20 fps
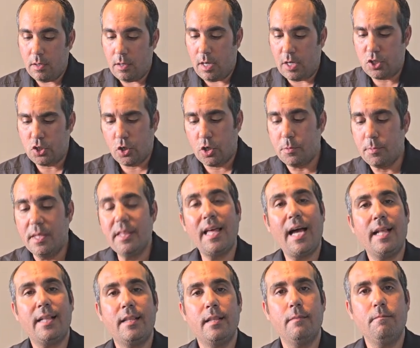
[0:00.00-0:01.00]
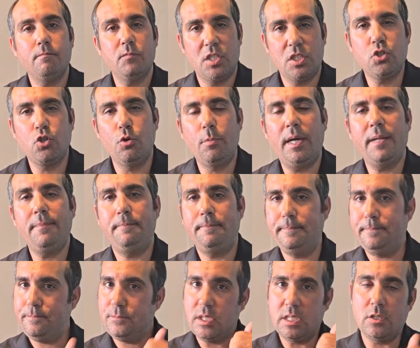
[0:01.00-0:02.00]
assured me that the Scuba
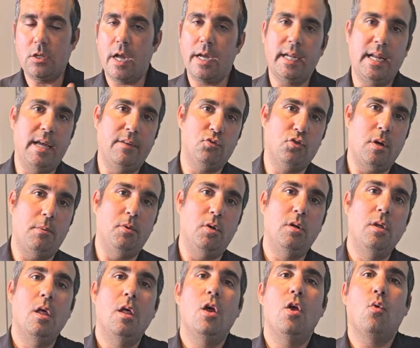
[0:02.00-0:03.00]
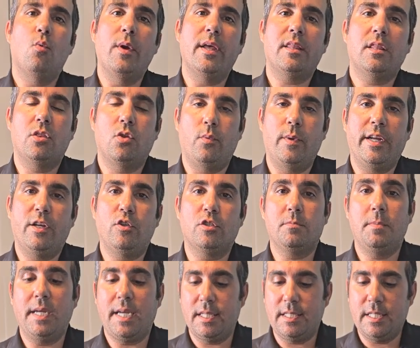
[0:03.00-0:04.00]
is not going to have trouble with the wrinkles
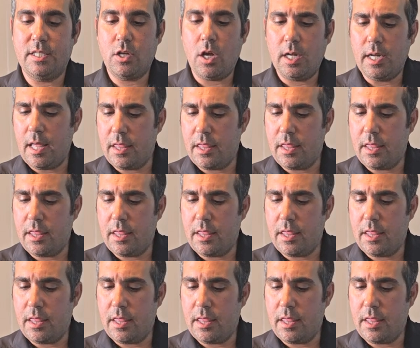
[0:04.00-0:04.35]
because it's got,